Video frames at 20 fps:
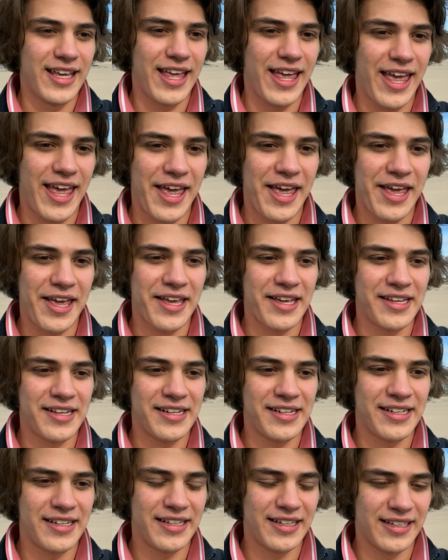
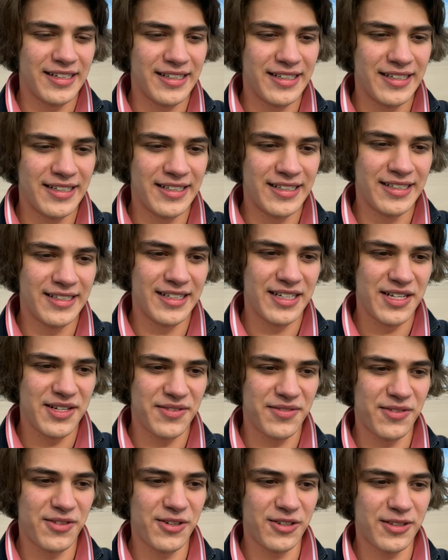And
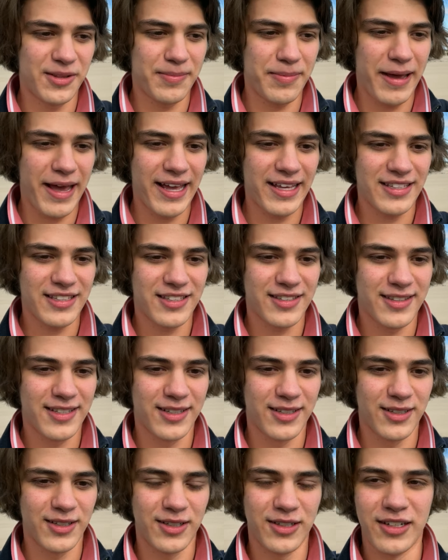I've looked past
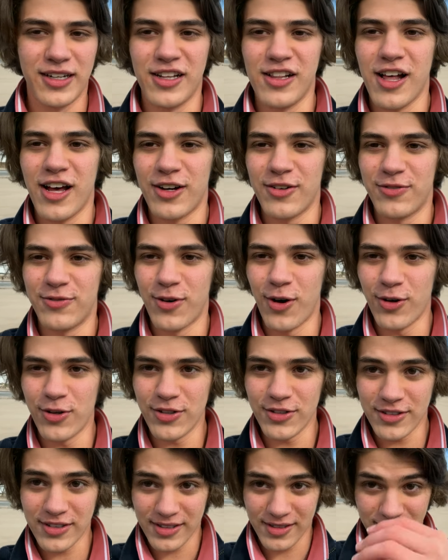on a lot of
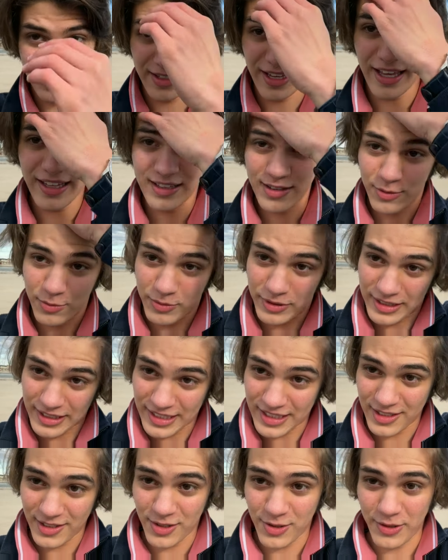photos. Yeah, the wind
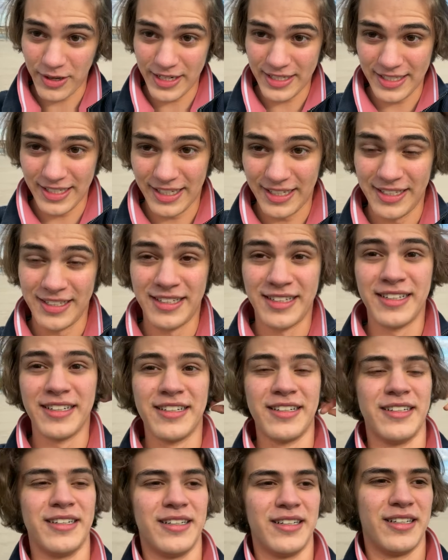is crazy.
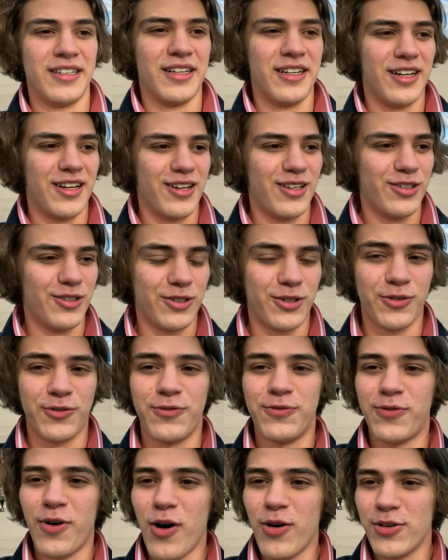A lot of
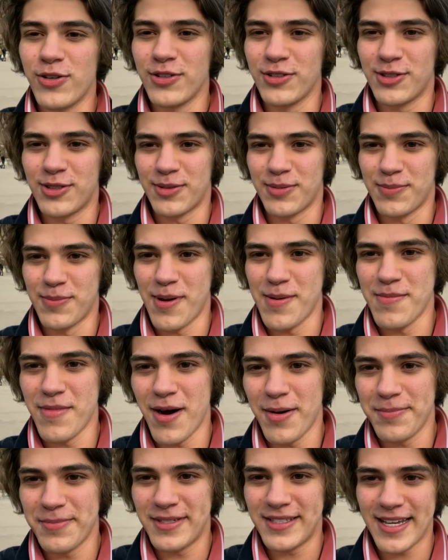photos my
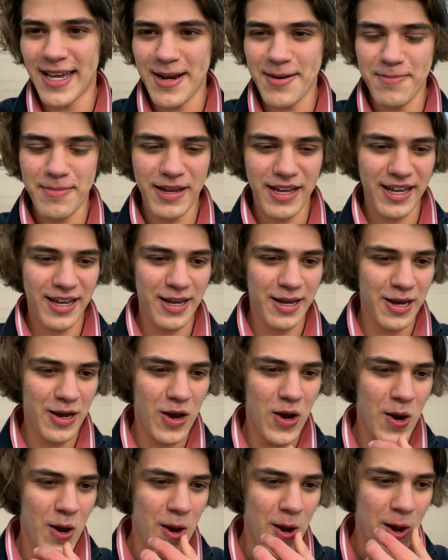mom sent me
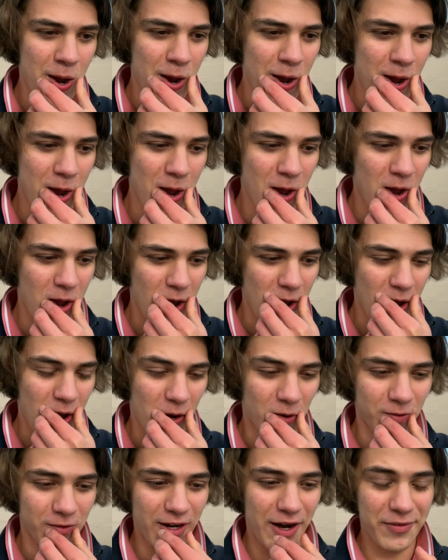
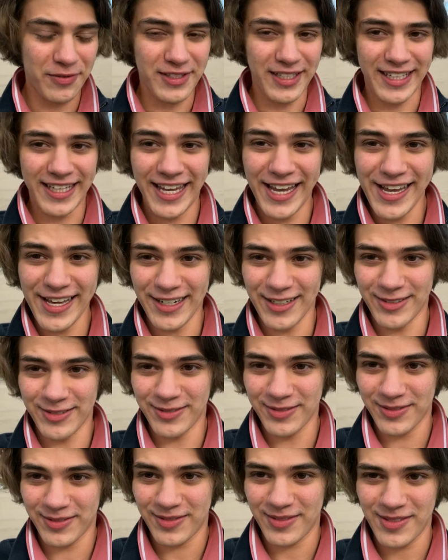when I was a kid
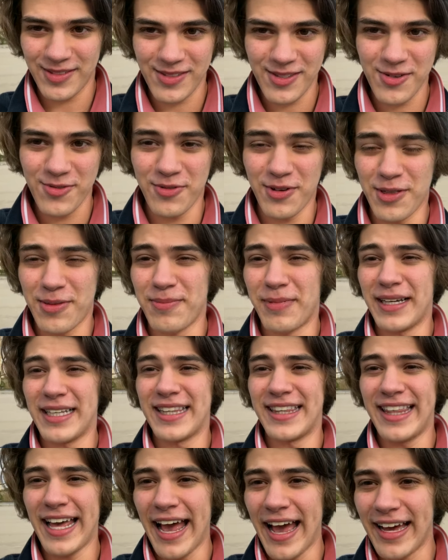with my
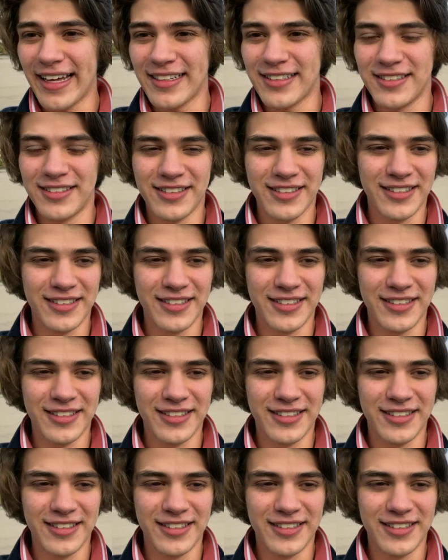dad.